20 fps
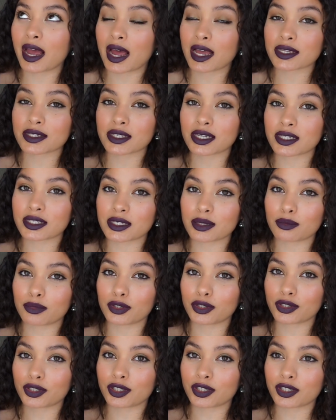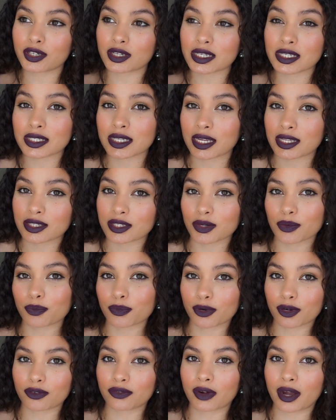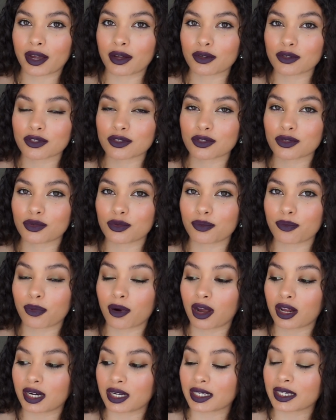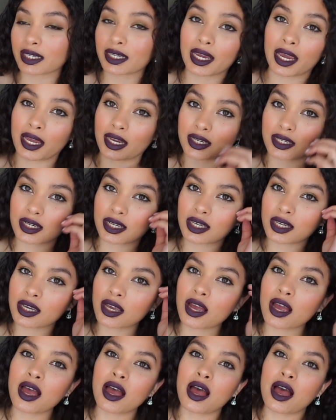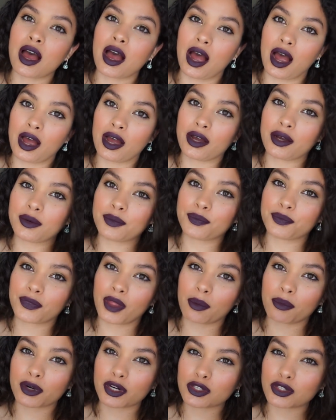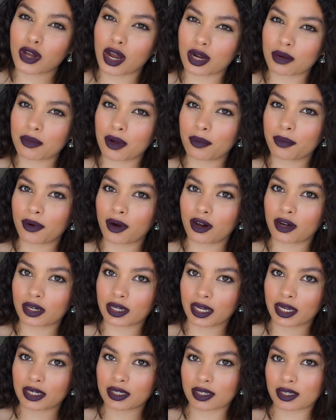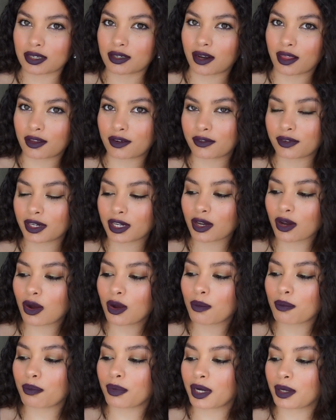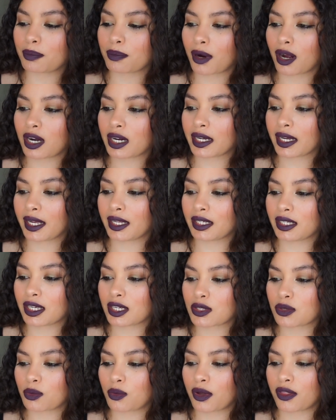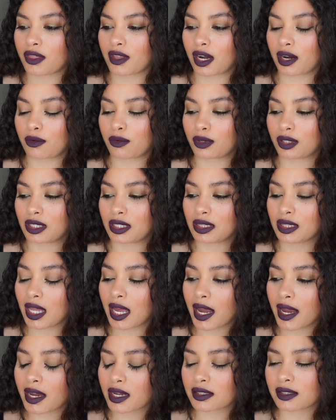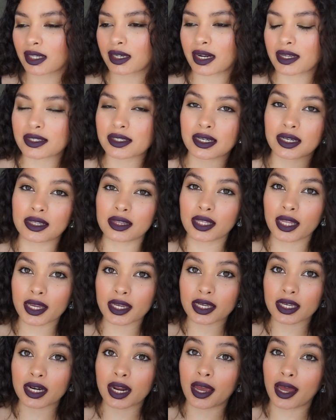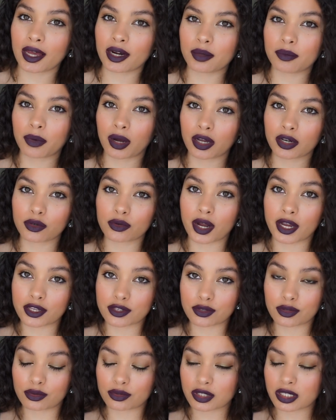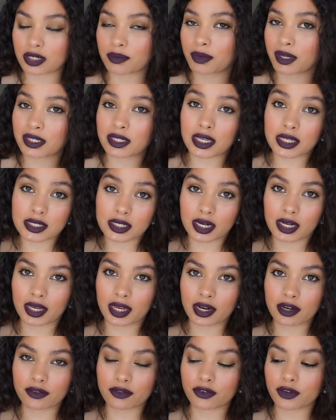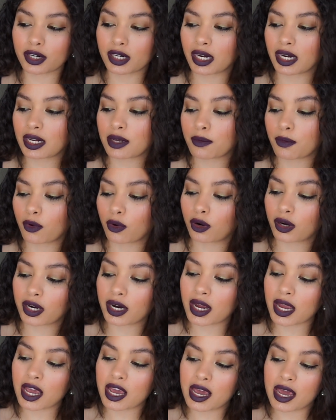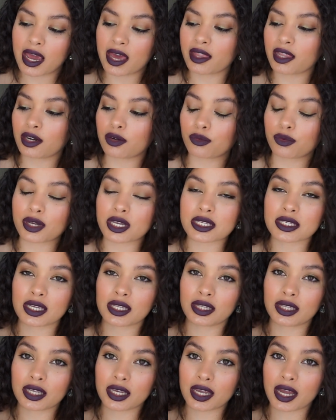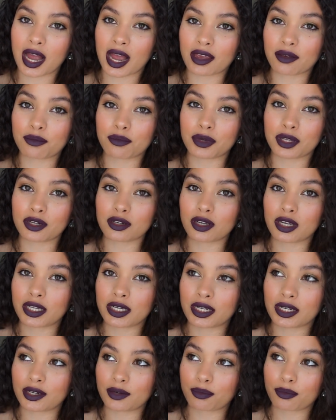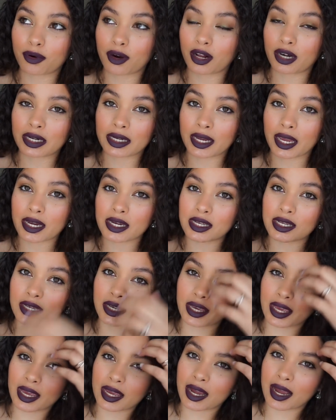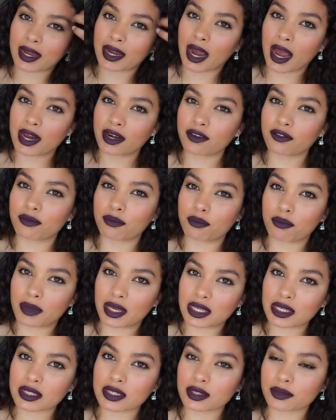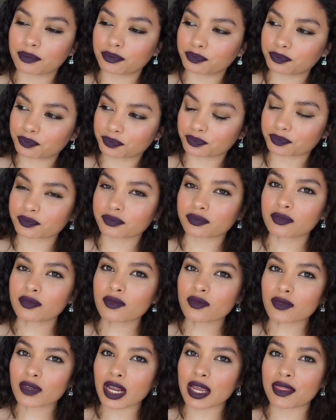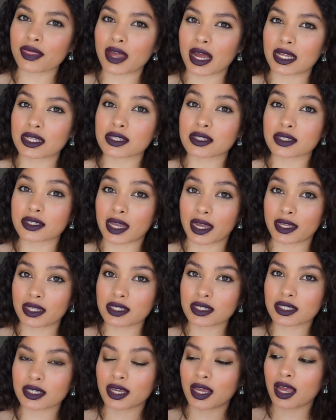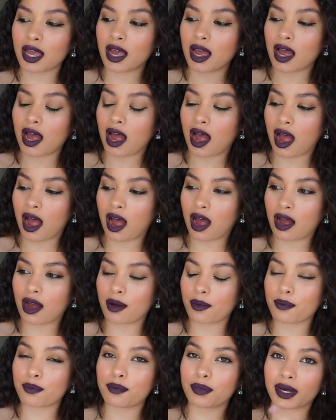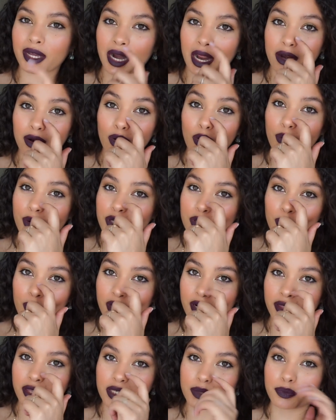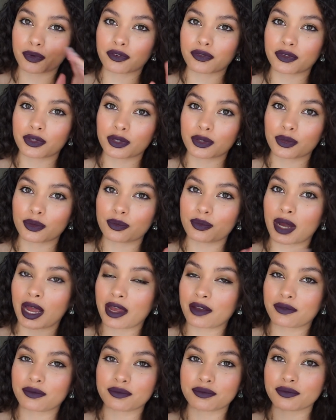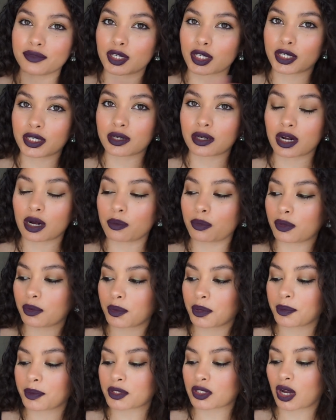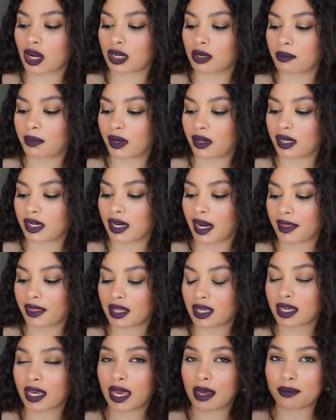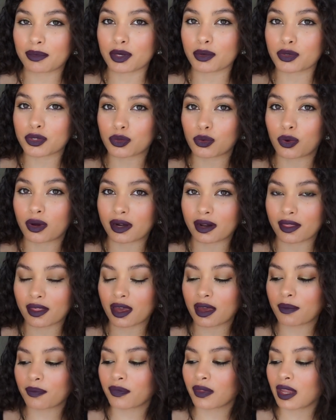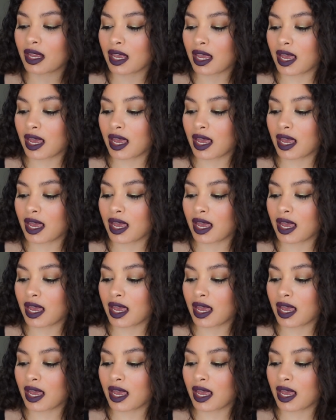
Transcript: it has a similar scent profile to Prada Candy. Um, I'm gonna talk about Prada Candy in another video, but Prada Candy is one that I really liked. Then I didn't like it. I had a bottle, I sold it because I didn't care for it anymore. And then recently I've been in a Prada Candy kick. I kind of miss that scent um, but i always wanted this perfume i've heard a couple of people talk about it i think emmy was one of them